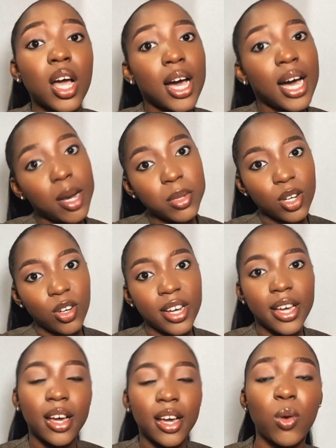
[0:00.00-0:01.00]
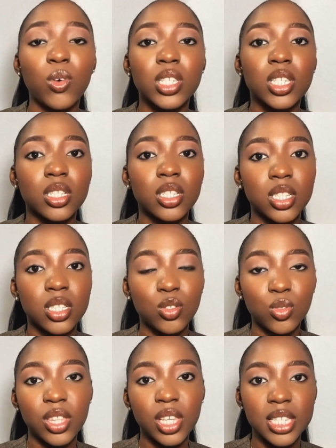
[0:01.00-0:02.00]
I'm a lawyer. If I want to
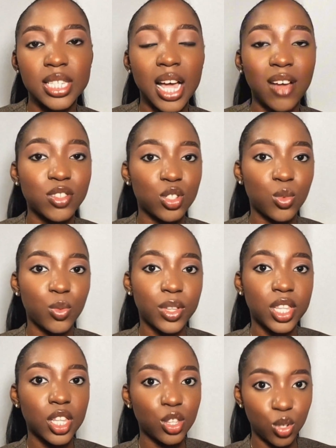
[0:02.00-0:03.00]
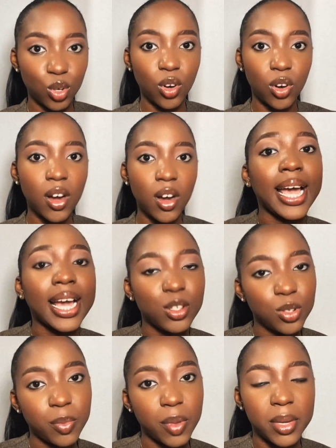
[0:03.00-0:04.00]
do things that have to do with the law, I can do
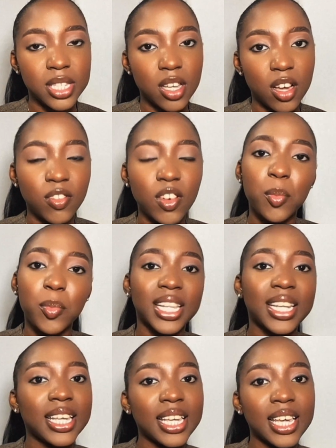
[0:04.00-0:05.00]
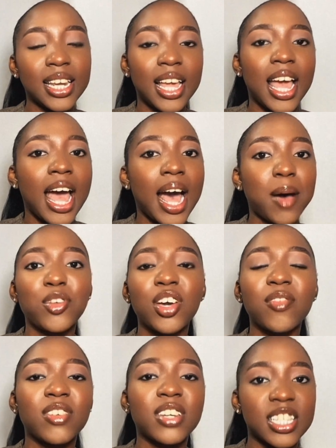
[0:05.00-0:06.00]
it by myself. But then again, I'm not
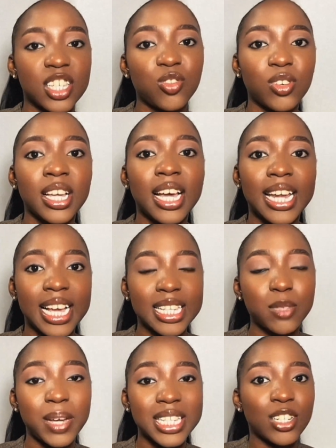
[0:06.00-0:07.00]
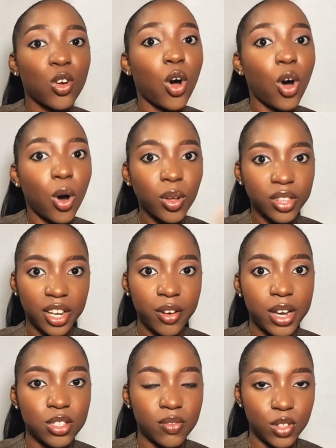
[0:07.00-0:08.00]
even necessarily an expert in all the
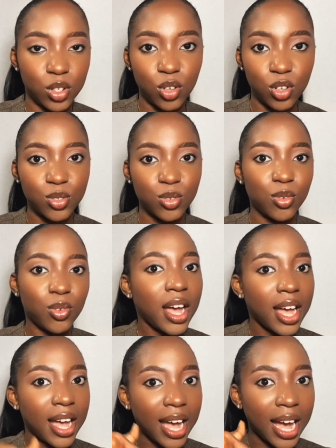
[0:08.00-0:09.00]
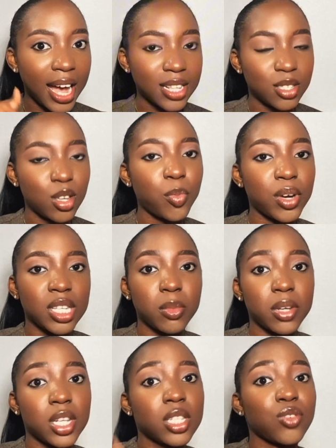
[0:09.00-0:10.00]
areas of the law. So at some point, I may
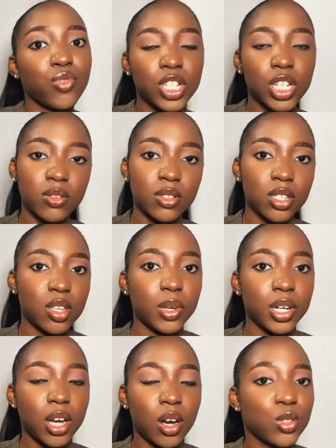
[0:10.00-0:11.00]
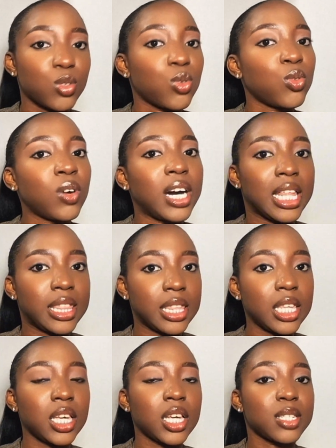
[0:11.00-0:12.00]
need to reach out to someone else who I
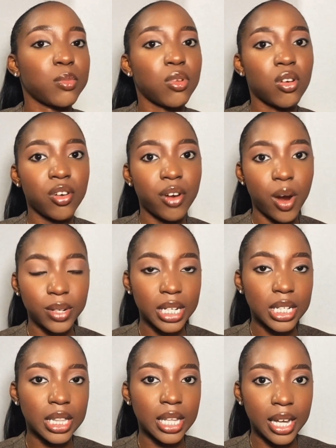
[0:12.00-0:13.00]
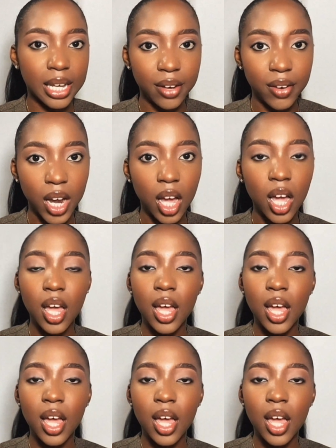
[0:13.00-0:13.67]
think is more grounded in that area.